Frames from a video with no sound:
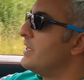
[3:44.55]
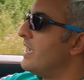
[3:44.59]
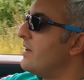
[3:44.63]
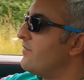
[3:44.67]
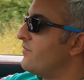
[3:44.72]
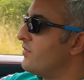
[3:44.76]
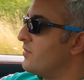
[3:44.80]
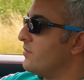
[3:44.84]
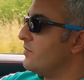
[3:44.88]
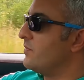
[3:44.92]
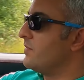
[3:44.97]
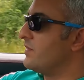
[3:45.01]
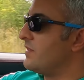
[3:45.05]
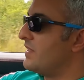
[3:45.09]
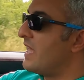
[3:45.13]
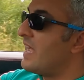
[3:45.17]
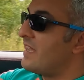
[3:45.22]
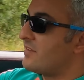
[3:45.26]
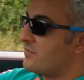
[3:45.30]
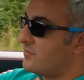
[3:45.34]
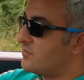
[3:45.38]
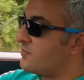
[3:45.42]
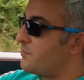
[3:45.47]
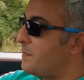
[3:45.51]
down from
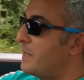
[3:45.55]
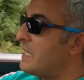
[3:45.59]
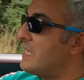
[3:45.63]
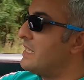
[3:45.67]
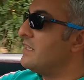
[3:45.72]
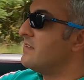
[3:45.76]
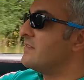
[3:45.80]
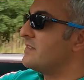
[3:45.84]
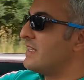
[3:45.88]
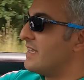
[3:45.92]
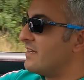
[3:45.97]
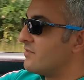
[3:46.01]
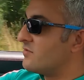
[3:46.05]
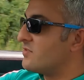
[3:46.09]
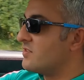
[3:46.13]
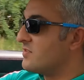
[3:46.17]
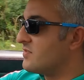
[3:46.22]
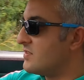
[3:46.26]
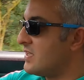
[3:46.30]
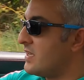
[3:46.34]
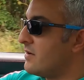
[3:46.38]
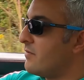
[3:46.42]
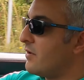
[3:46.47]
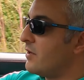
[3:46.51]
that speed down
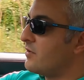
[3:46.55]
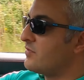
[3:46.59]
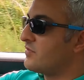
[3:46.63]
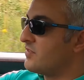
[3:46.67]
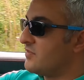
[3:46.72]
to zero,